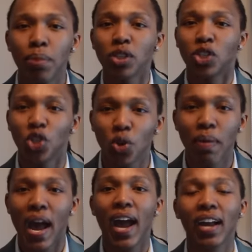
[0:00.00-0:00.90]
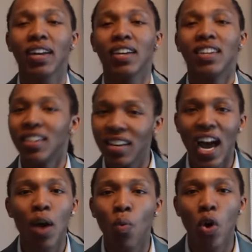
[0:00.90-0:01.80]
pushing you back
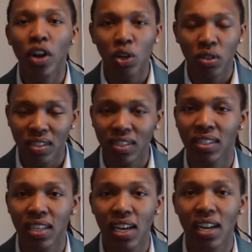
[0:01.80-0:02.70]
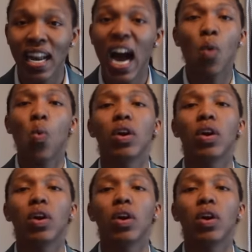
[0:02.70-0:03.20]
not wanting you to succeed, not